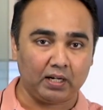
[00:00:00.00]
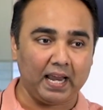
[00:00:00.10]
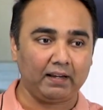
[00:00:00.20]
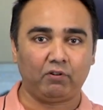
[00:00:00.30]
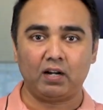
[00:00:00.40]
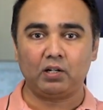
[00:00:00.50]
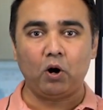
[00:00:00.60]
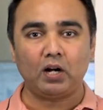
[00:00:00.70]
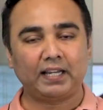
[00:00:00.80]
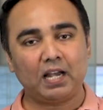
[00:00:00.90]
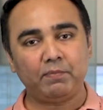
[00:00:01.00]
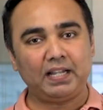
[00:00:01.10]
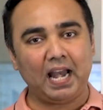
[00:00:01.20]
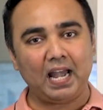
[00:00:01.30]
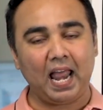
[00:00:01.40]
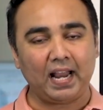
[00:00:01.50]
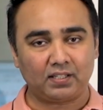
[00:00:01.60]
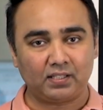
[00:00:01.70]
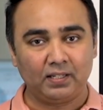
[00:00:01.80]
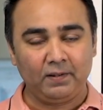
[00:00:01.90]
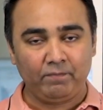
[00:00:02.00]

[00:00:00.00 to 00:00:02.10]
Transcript: Like one lot can be 10 lakhs,